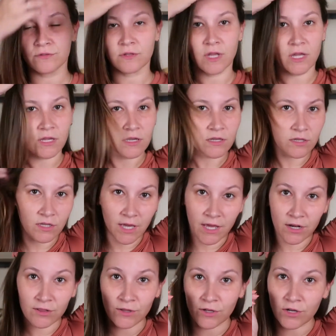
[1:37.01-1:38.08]
Like, you
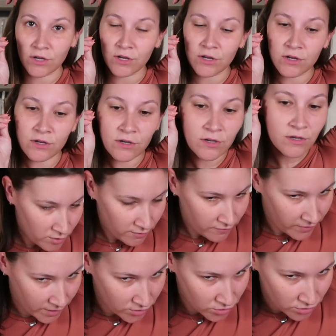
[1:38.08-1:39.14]
gotta look
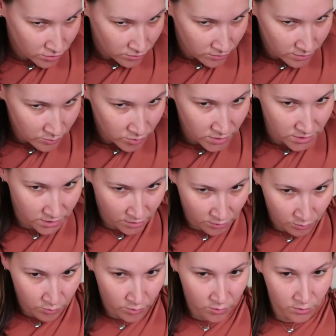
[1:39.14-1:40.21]
professional and
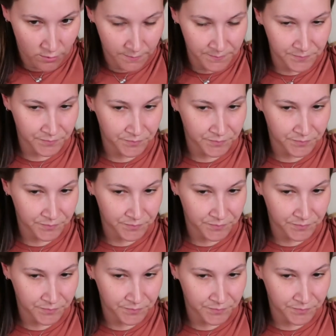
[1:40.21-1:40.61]
presentable.